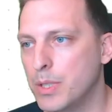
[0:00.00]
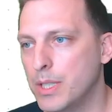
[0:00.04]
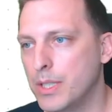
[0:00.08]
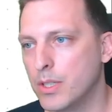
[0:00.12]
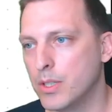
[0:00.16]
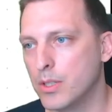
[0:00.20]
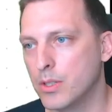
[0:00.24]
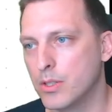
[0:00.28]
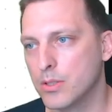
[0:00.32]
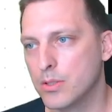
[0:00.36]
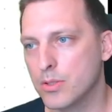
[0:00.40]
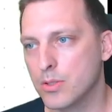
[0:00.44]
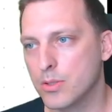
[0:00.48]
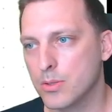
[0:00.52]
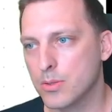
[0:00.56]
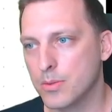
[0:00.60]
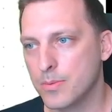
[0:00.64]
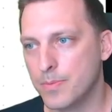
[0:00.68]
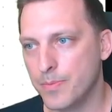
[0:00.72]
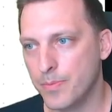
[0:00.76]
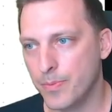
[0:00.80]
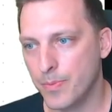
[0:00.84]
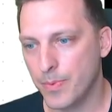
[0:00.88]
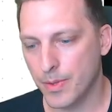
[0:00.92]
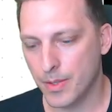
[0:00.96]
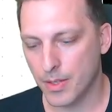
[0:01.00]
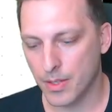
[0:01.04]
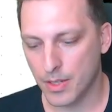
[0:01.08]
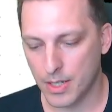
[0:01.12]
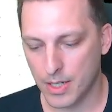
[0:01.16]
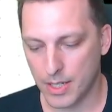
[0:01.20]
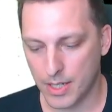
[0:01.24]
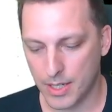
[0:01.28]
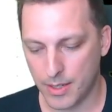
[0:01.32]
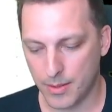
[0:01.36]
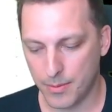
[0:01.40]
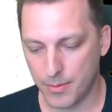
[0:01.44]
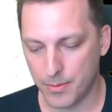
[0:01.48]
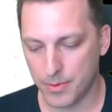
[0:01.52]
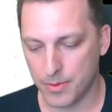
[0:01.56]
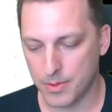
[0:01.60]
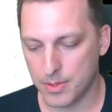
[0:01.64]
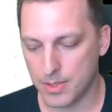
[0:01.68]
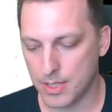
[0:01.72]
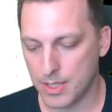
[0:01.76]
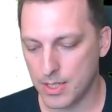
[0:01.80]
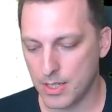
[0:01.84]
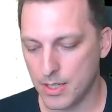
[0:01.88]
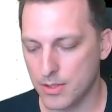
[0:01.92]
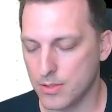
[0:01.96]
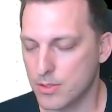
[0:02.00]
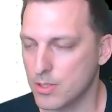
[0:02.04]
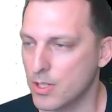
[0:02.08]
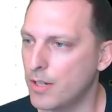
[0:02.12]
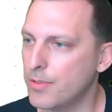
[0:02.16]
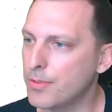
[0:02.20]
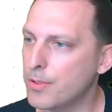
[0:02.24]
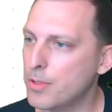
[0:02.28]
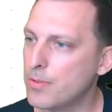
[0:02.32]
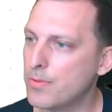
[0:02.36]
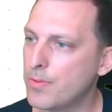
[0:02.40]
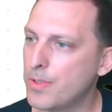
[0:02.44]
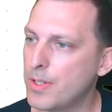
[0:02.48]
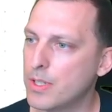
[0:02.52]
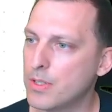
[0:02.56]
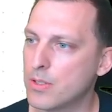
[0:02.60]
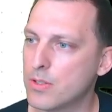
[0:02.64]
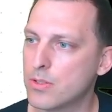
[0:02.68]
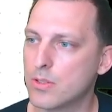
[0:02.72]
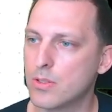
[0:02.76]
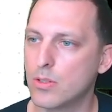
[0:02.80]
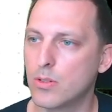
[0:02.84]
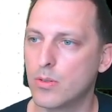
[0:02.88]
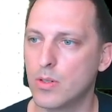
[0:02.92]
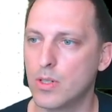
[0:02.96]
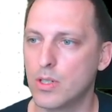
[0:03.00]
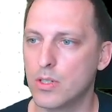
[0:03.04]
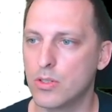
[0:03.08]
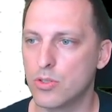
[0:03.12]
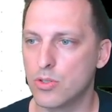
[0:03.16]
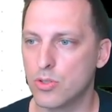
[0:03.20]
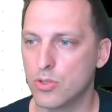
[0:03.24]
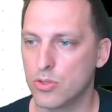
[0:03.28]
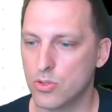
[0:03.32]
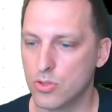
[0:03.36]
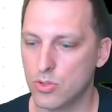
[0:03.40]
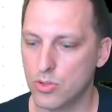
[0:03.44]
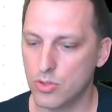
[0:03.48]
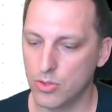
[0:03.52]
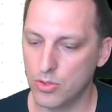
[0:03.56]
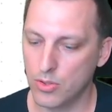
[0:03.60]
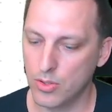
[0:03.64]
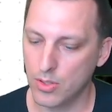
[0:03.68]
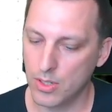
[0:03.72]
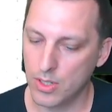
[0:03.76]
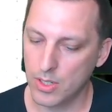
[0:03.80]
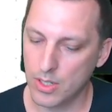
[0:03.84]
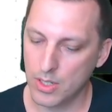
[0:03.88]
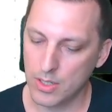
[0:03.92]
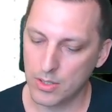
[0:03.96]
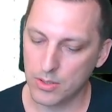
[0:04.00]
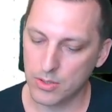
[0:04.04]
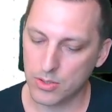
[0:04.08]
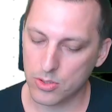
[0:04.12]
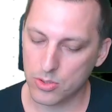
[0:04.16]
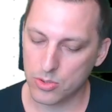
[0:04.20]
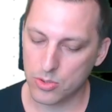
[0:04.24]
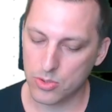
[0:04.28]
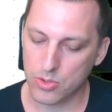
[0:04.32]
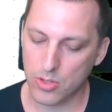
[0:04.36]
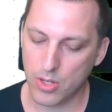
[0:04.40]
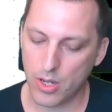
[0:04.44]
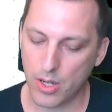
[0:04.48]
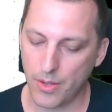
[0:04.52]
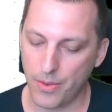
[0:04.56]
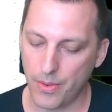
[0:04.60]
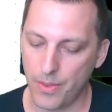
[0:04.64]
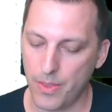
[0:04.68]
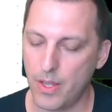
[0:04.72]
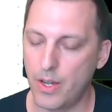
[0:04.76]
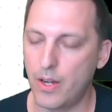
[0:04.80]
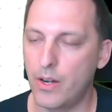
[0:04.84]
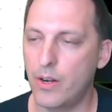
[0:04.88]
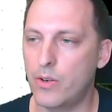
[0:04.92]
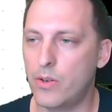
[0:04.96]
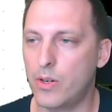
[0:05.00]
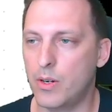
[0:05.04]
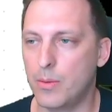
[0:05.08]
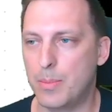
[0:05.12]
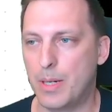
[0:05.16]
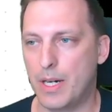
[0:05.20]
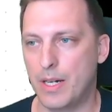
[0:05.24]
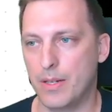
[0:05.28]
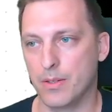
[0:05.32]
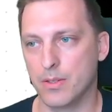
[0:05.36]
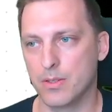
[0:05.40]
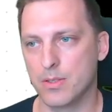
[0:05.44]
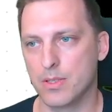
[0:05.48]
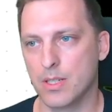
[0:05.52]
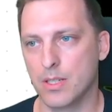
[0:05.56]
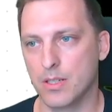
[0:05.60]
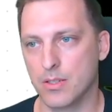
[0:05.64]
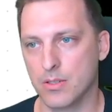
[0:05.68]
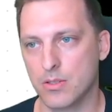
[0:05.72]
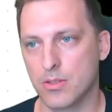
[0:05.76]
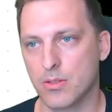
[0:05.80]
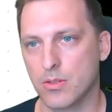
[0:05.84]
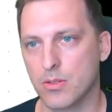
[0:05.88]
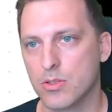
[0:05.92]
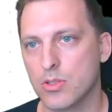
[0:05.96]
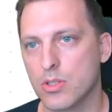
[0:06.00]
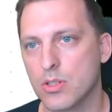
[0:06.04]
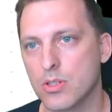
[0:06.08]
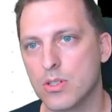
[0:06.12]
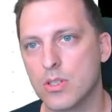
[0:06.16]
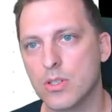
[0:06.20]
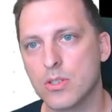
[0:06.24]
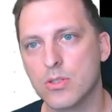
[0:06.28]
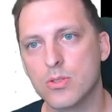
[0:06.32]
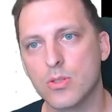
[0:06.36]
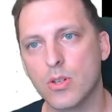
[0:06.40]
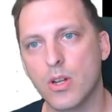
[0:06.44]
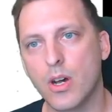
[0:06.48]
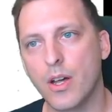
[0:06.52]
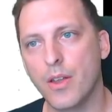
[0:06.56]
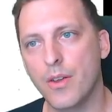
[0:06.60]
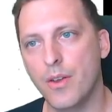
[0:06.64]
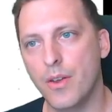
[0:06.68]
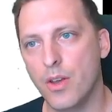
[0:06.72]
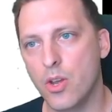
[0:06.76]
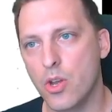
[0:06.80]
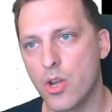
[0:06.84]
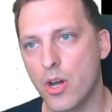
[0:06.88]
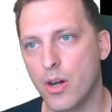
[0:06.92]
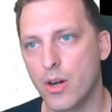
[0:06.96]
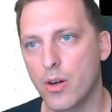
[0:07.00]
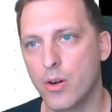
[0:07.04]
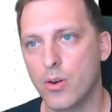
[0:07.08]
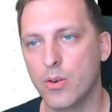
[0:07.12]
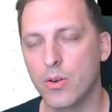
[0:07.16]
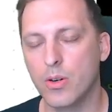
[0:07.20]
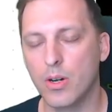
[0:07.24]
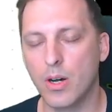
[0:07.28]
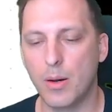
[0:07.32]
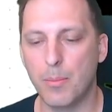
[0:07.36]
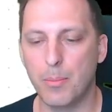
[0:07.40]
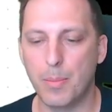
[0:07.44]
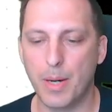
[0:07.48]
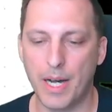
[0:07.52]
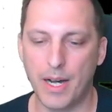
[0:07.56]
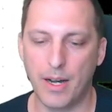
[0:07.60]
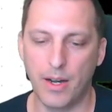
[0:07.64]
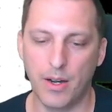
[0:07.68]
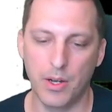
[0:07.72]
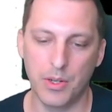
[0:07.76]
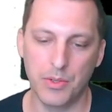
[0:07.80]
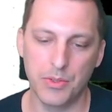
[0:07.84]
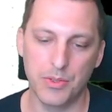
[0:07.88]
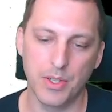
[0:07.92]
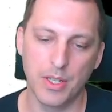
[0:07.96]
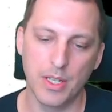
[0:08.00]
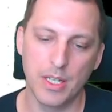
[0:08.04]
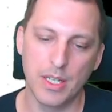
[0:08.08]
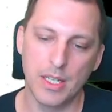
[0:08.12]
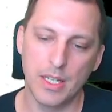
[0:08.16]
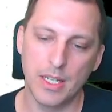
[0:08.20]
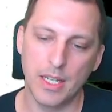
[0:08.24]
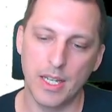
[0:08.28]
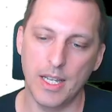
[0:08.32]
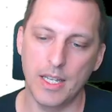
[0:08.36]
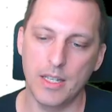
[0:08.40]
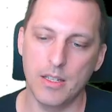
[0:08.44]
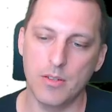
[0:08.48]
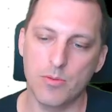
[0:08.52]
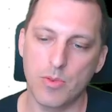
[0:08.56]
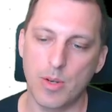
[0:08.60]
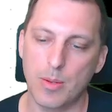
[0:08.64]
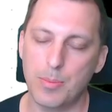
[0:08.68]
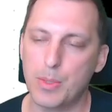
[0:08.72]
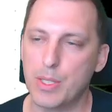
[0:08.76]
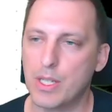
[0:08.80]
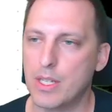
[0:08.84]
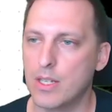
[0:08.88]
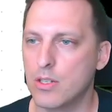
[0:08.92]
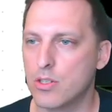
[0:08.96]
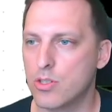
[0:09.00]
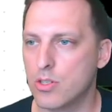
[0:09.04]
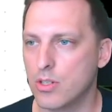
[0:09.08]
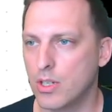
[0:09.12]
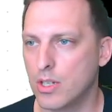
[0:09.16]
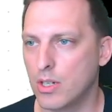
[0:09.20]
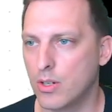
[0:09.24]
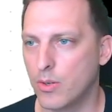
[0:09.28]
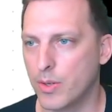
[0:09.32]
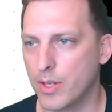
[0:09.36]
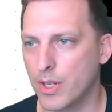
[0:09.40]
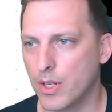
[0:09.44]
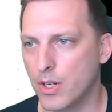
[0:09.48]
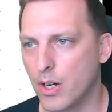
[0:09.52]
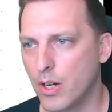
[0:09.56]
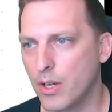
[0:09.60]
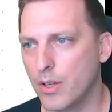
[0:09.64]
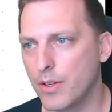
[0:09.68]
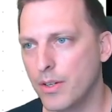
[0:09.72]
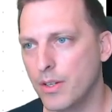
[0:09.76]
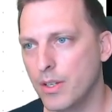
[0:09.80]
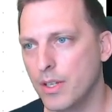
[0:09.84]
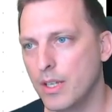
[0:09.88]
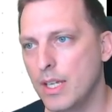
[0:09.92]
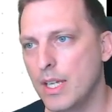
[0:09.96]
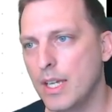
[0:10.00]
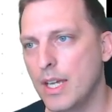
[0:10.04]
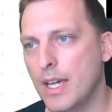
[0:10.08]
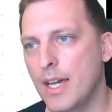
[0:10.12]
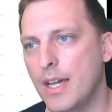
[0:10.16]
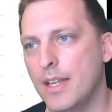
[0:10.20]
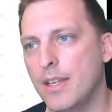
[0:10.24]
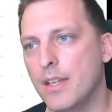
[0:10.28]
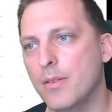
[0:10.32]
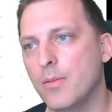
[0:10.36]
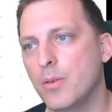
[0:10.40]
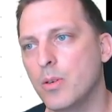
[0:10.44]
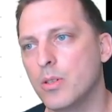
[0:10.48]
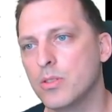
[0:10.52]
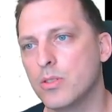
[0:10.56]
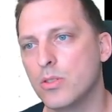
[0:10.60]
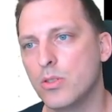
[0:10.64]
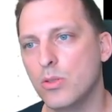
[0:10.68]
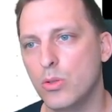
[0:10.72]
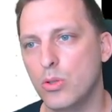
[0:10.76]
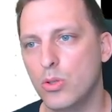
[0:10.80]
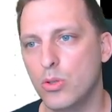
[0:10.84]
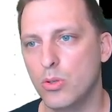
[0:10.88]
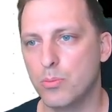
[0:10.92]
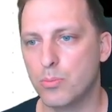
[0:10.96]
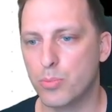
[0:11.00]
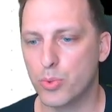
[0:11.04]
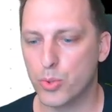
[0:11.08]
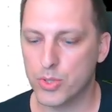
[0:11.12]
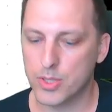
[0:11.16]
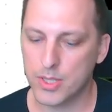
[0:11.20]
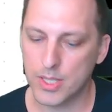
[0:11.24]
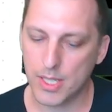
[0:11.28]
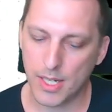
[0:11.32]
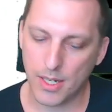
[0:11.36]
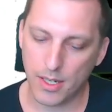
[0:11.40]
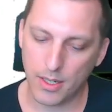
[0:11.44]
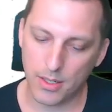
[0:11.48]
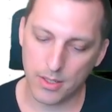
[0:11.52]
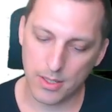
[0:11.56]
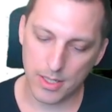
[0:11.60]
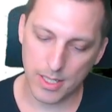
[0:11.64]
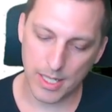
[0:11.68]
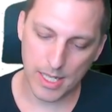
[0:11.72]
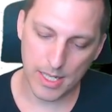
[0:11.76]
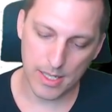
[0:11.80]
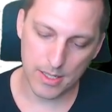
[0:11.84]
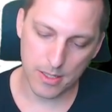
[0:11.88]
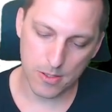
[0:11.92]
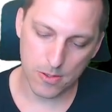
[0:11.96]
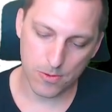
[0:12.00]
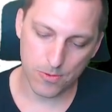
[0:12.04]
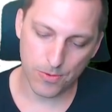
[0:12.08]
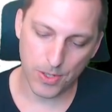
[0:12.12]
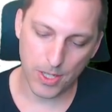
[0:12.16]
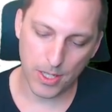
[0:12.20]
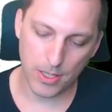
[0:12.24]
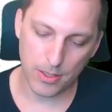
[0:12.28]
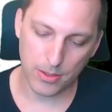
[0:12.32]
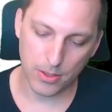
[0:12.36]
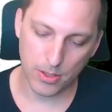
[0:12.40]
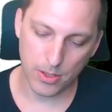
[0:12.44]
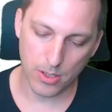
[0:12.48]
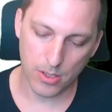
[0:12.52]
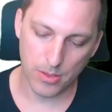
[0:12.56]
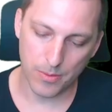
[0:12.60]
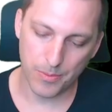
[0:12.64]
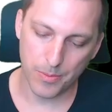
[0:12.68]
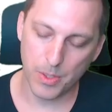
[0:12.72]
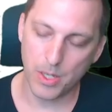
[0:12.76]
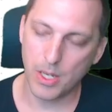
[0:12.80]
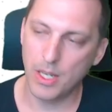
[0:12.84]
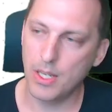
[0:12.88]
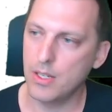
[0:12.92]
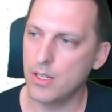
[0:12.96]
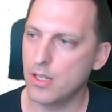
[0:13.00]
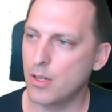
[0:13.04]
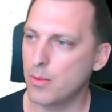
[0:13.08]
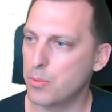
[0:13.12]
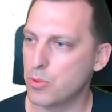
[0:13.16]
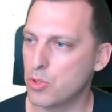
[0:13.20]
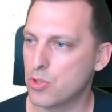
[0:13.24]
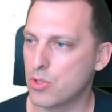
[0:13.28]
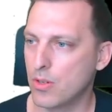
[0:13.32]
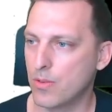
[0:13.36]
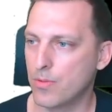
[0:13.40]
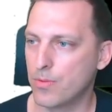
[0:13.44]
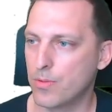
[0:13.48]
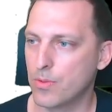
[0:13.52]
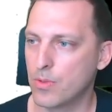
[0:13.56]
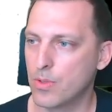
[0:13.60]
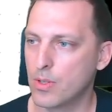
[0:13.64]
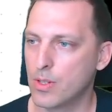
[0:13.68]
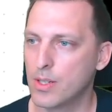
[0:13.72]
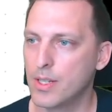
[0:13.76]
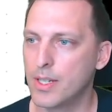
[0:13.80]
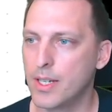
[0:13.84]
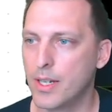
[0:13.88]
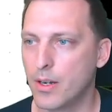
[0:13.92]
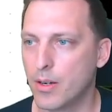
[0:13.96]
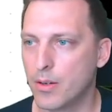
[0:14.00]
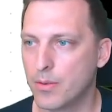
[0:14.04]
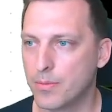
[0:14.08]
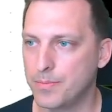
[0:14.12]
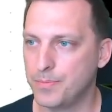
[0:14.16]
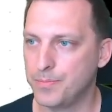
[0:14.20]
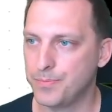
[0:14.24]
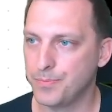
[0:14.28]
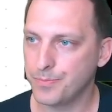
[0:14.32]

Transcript: Because um, the software-defined storage does not know about the SAN storage. It does not know about any replication going on, and they want to protect against failure in the OpenShift layer.